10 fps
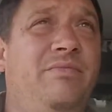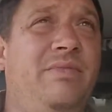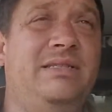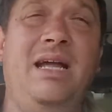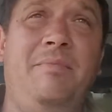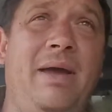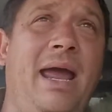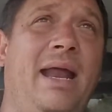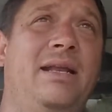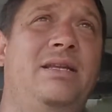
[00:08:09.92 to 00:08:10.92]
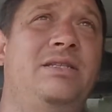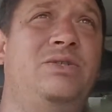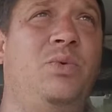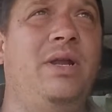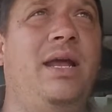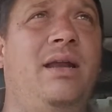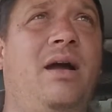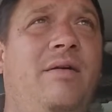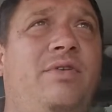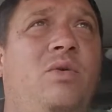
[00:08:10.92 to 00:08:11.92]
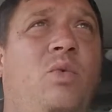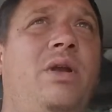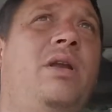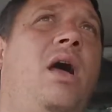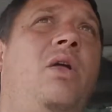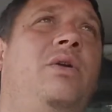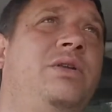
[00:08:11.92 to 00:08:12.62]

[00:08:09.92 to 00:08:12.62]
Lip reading: that's not bad. That's $28. I've turned $1